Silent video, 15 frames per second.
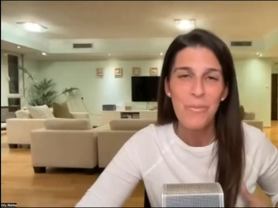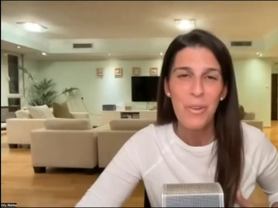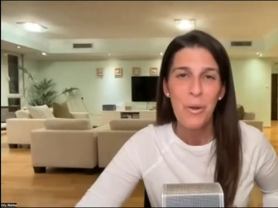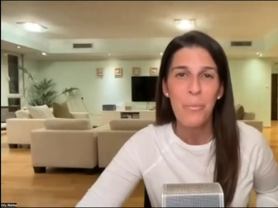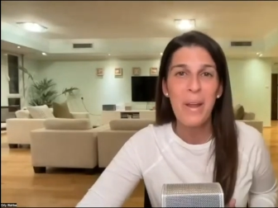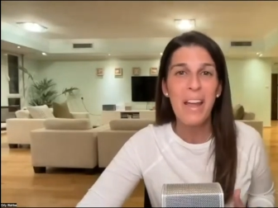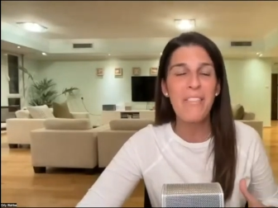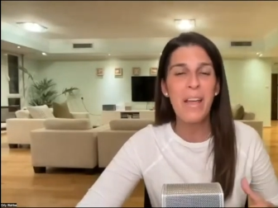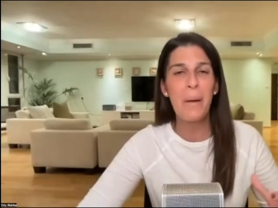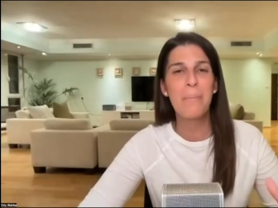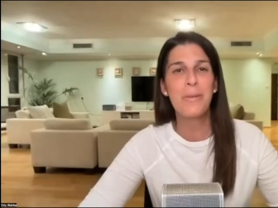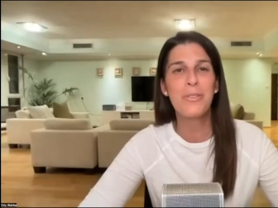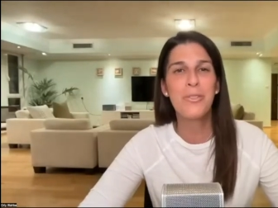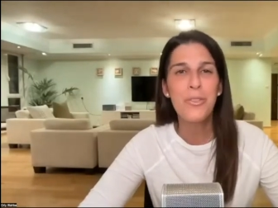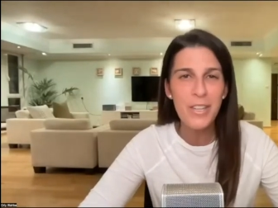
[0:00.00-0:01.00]
we have the
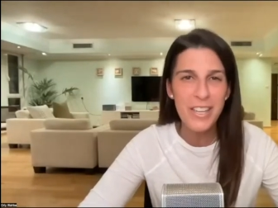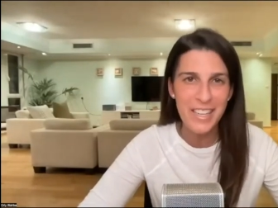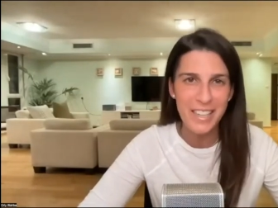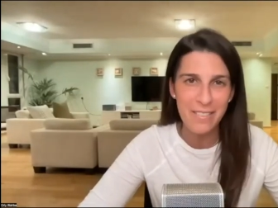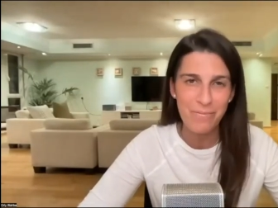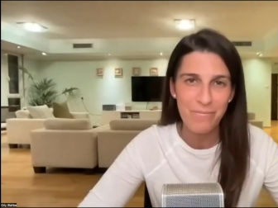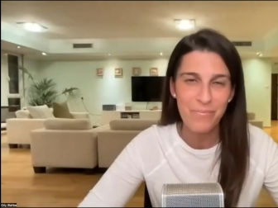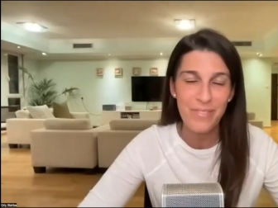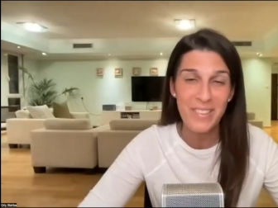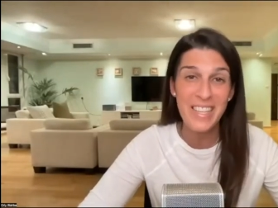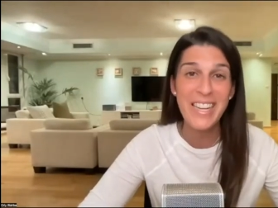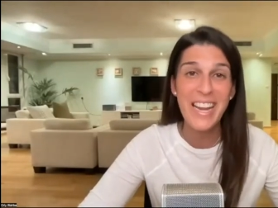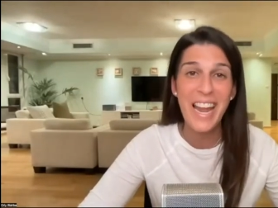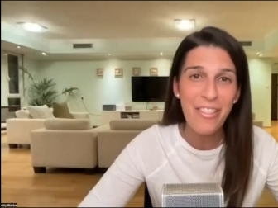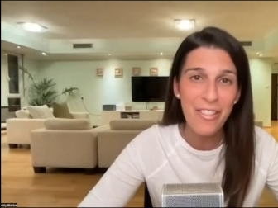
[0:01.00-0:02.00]
opportunity
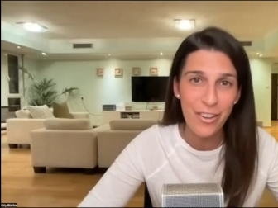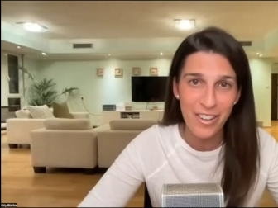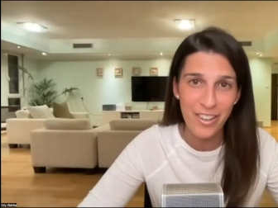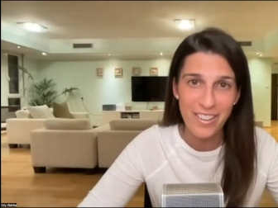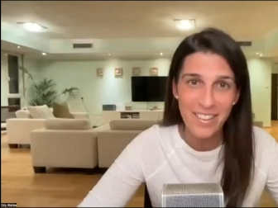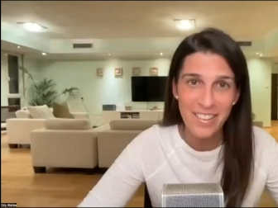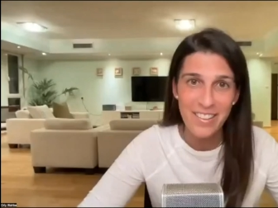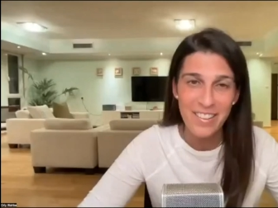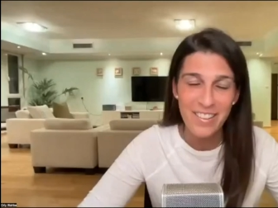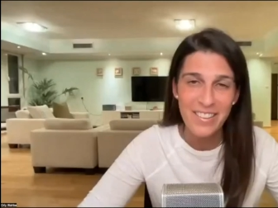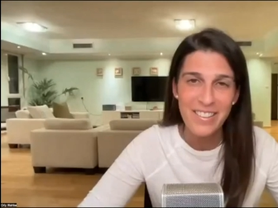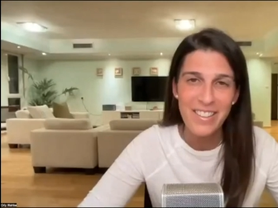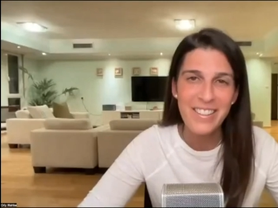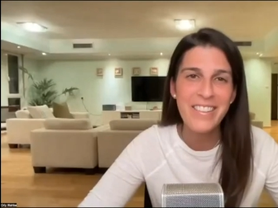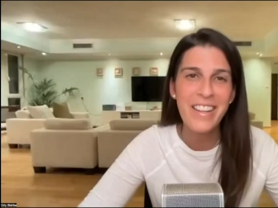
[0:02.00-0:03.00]
together
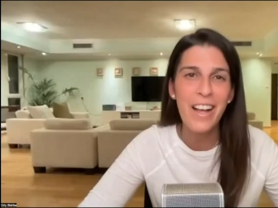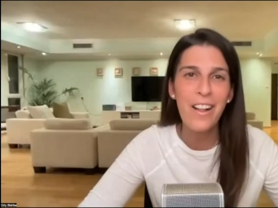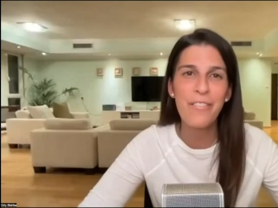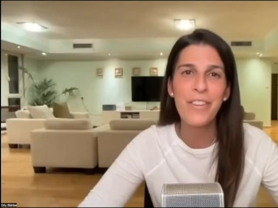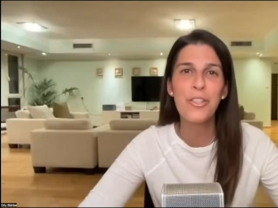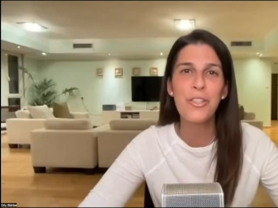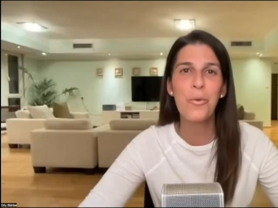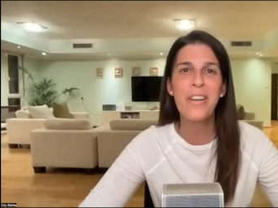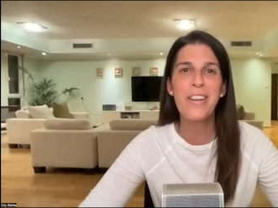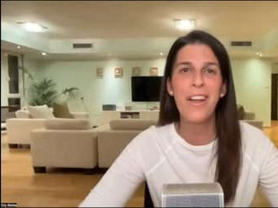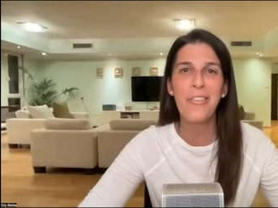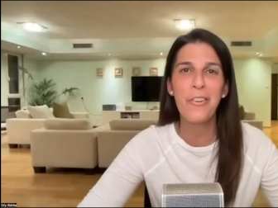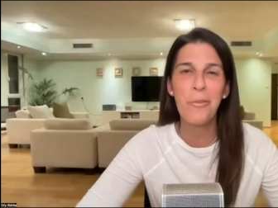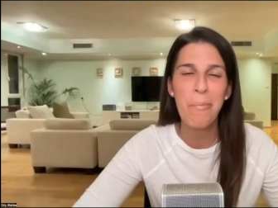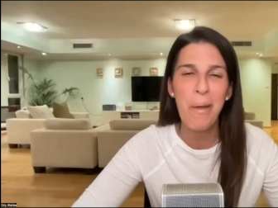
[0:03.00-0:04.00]
to delve into
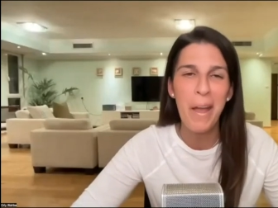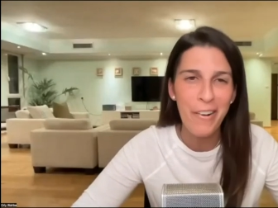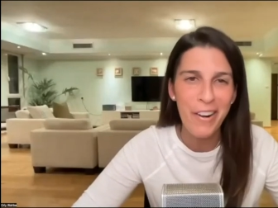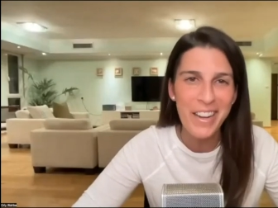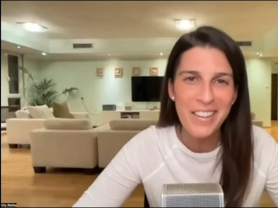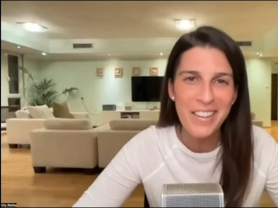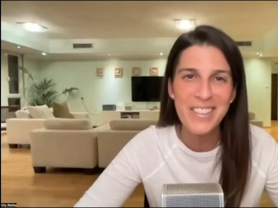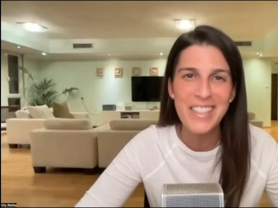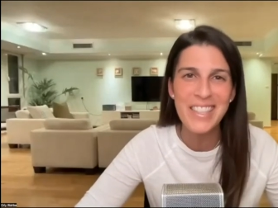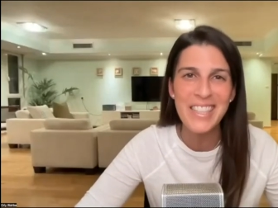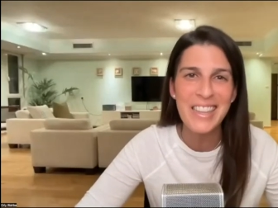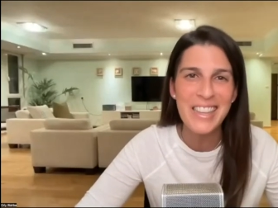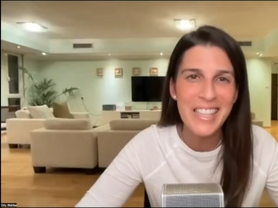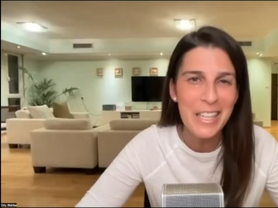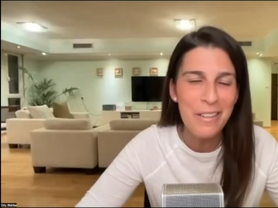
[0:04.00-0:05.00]
another perek of
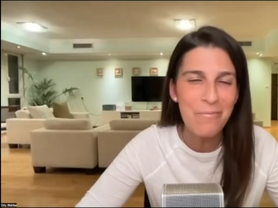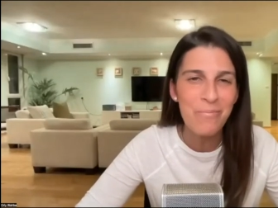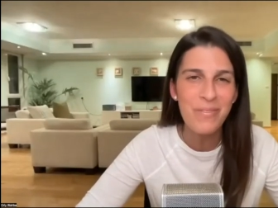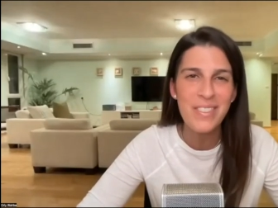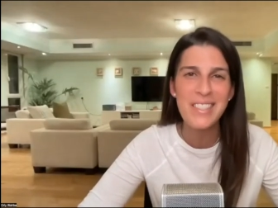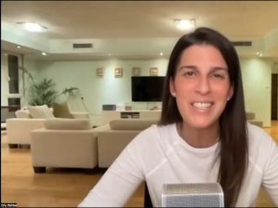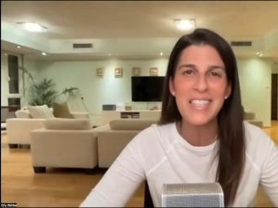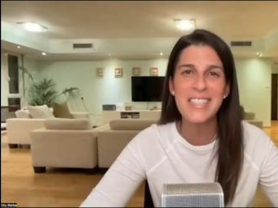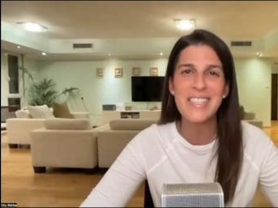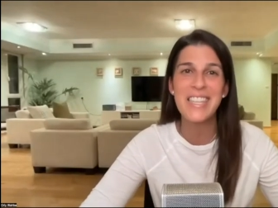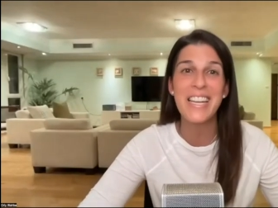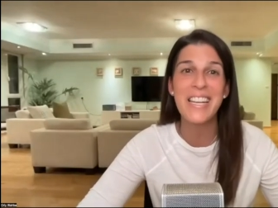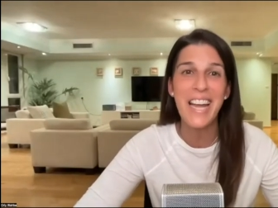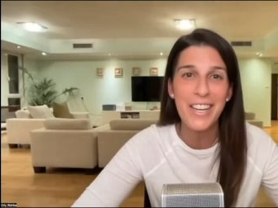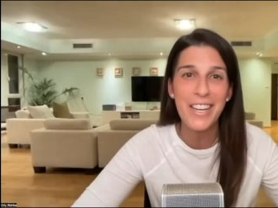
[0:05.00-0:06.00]
Tehillim, see its
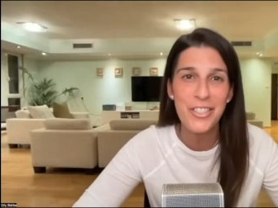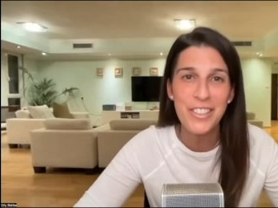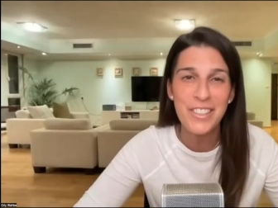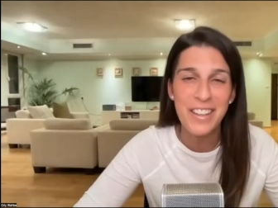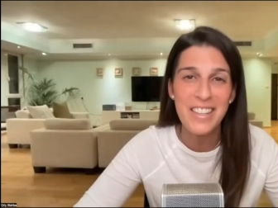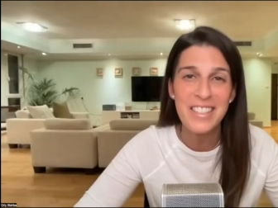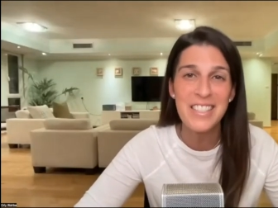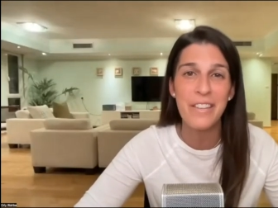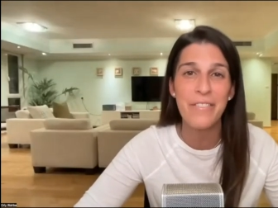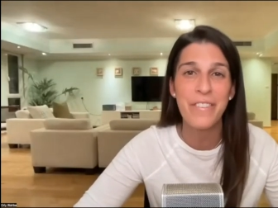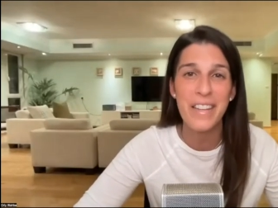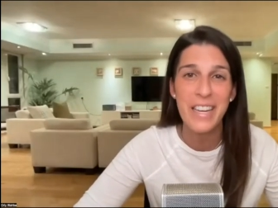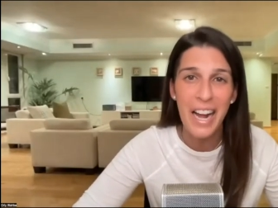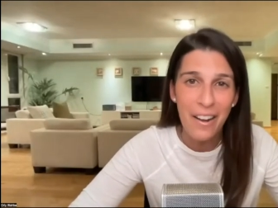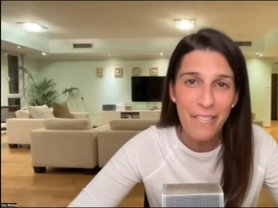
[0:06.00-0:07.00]
connection to the
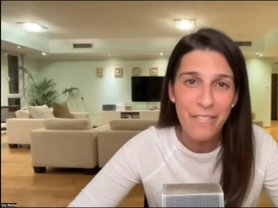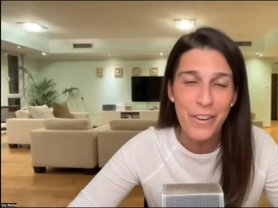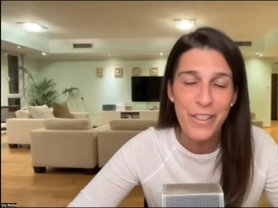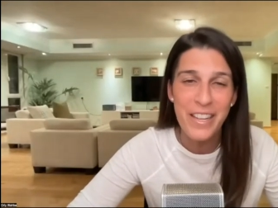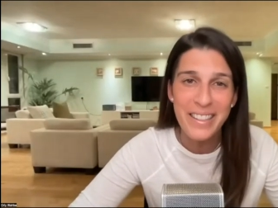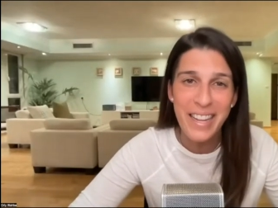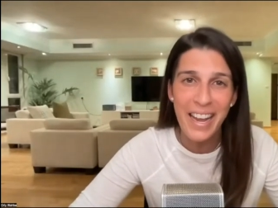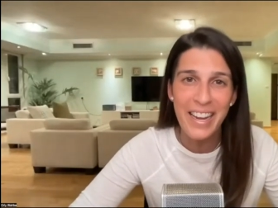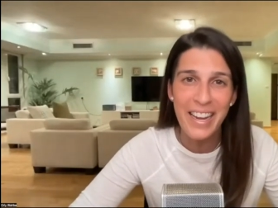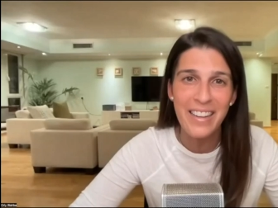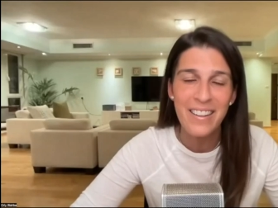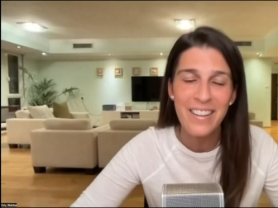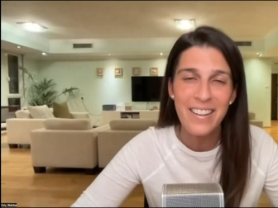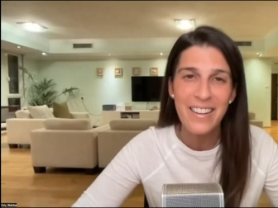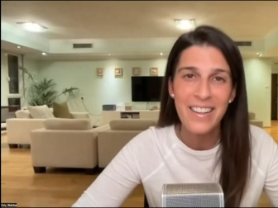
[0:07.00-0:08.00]
Sefirah for the day.
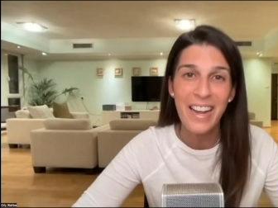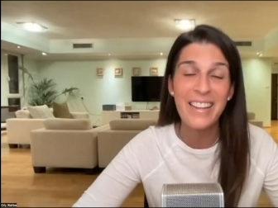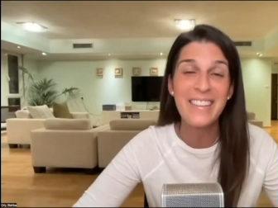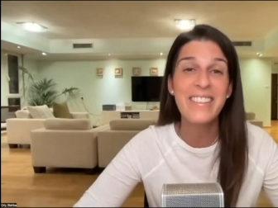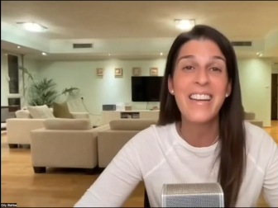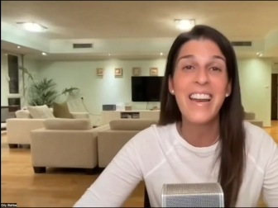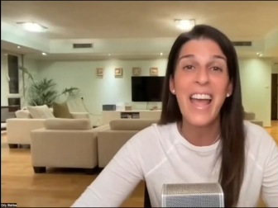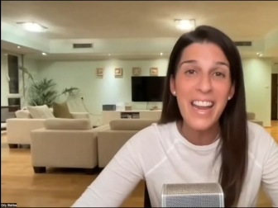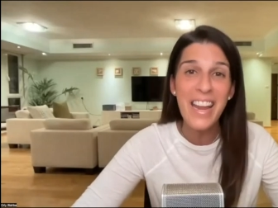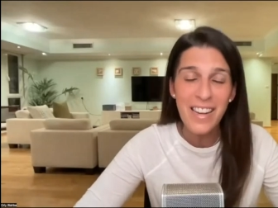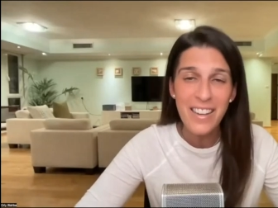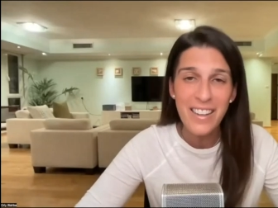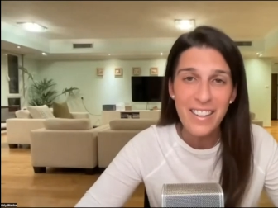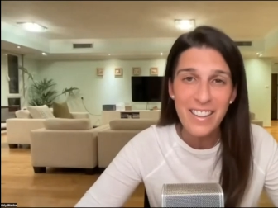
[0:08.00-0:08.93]
And today,